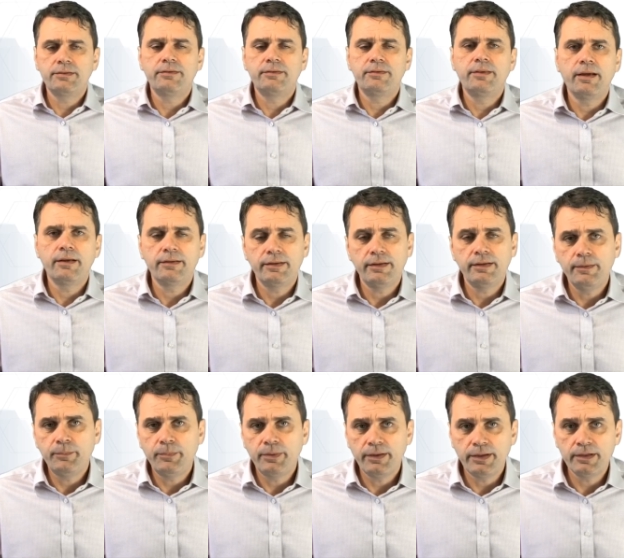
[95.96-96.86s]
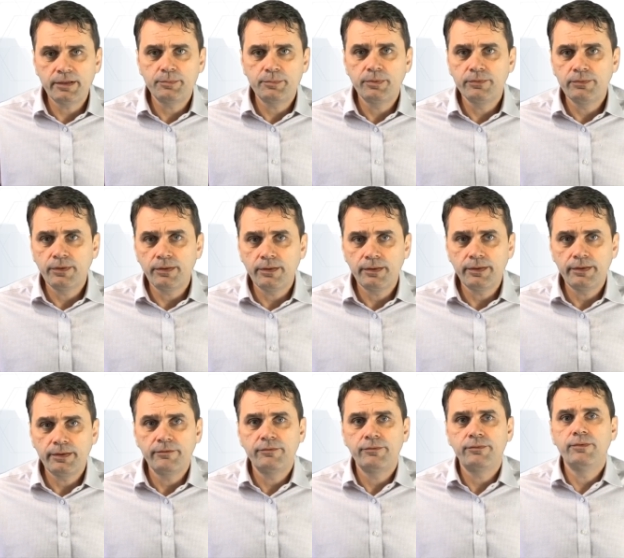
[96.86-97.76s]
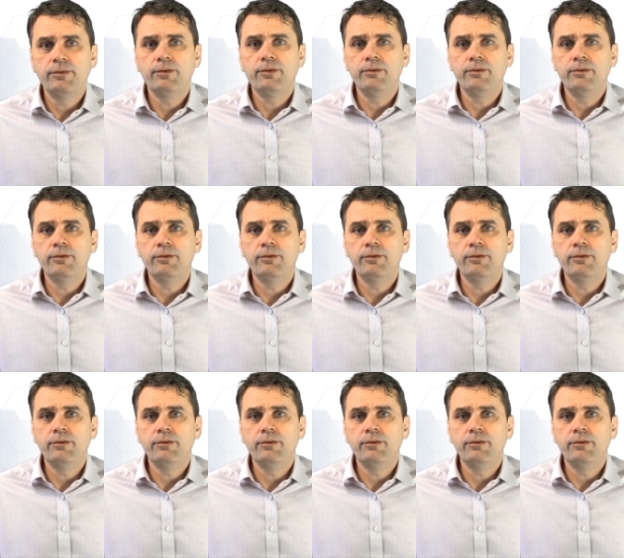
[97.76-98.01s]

that EPS provide for